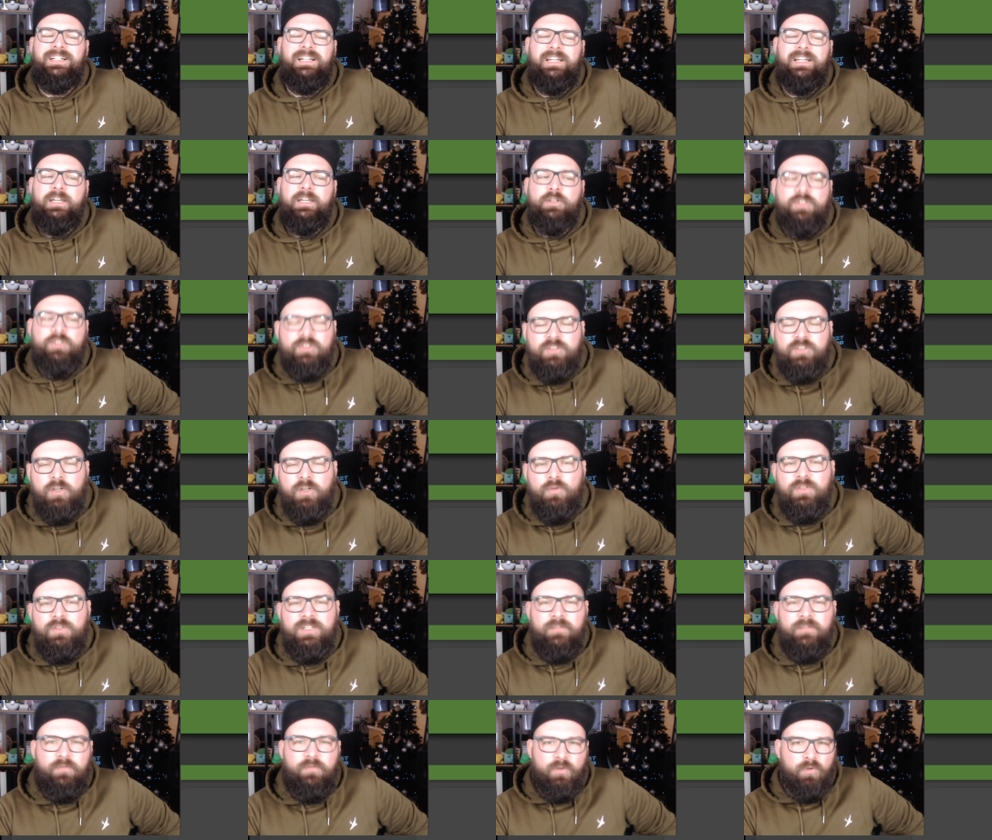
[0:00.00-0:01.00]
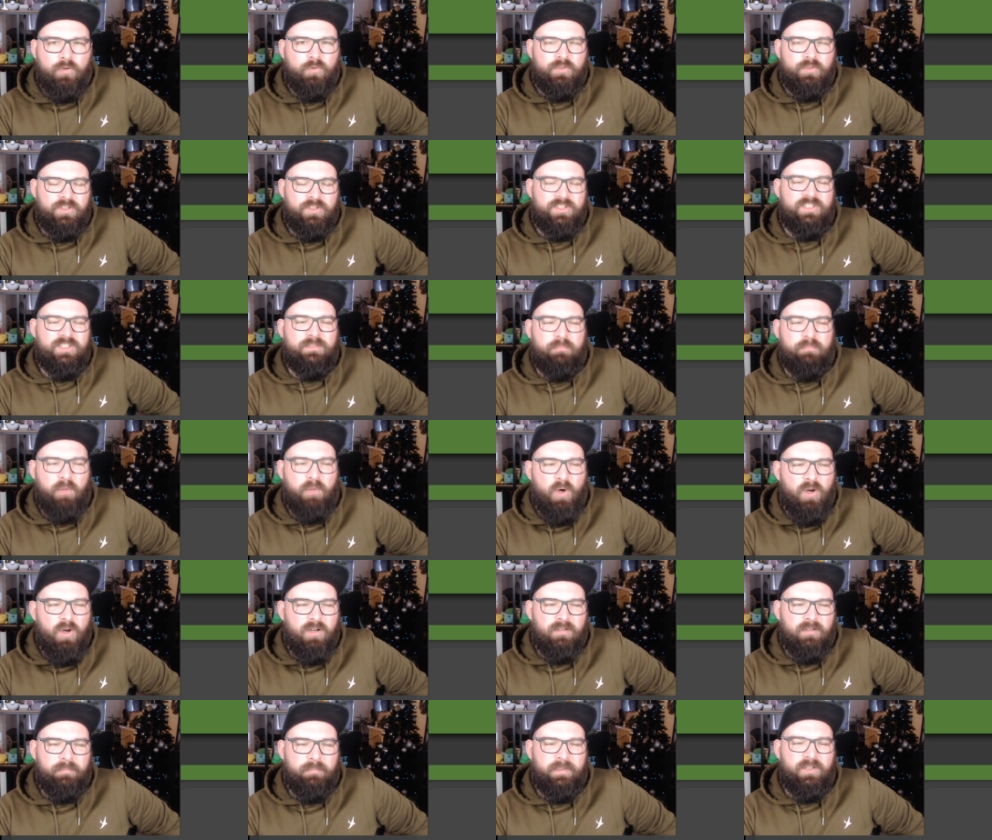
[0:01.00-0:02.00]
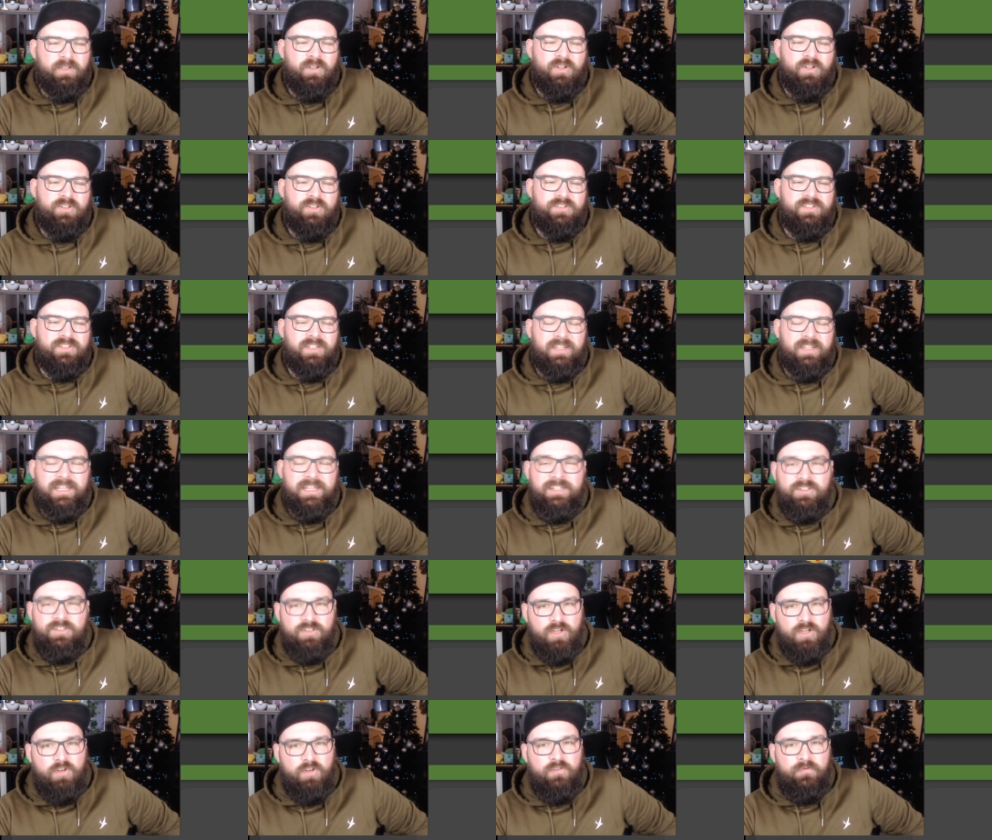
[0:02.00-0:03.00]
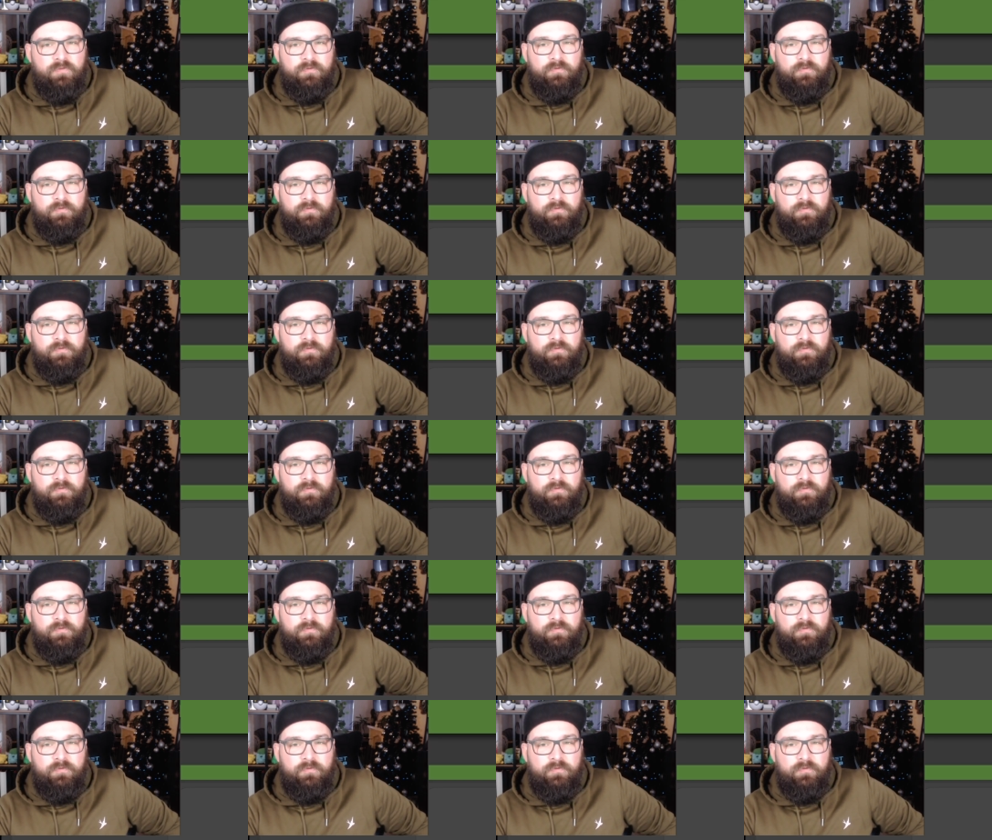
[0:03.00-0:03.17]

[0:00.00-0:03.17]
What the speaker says: It's so difficult to spot because they're so